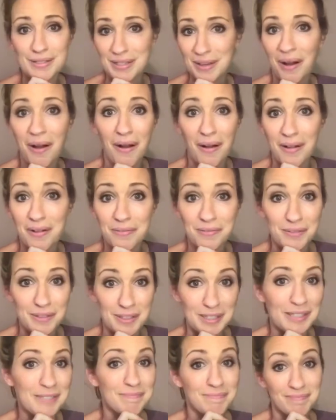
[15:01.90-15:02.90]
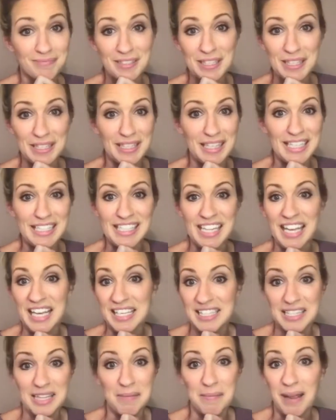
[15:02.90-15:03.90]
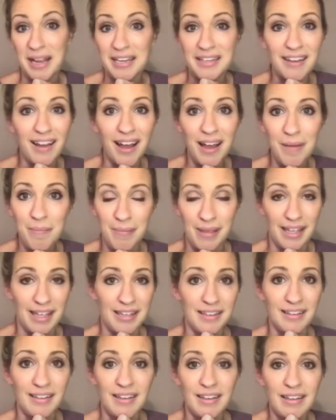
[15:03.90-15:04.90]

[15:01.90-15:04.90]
all, for goodness sakes. They might not be.